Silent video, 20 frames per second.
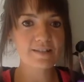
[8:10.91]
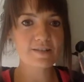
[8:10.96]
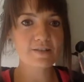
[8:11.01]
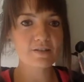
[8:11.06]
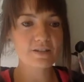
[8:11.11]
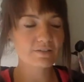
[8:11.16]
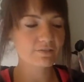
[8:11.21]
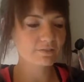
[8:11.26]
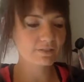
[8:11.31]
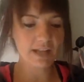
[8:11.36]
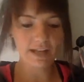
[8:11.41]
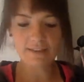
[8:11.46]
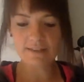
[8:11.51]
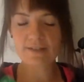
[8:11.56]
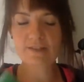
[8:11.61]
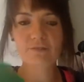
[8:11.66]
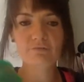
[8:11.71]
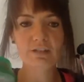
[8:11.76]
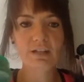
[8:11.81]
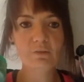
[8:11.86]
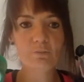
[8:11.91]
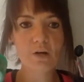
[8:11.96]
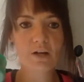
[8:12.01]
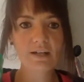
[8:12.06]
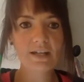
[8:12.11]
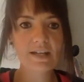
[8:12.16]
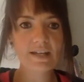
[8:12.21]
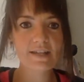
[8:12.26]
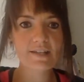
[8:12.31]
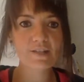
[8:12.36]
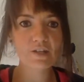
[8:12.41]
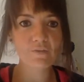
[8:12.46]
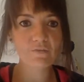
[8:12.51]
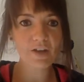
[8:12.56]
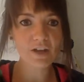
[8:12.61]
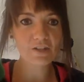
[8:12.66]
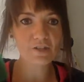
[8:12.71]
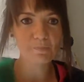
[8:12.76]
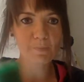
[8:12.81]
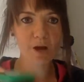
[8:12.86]
So you, like this green one is your
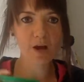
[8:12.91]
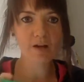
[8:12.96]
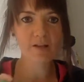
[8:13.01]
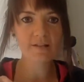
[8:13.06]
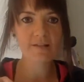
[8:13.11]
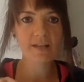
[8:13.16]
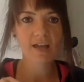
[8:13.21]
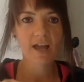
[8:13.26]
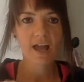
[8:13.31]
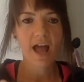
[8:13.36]
veg box,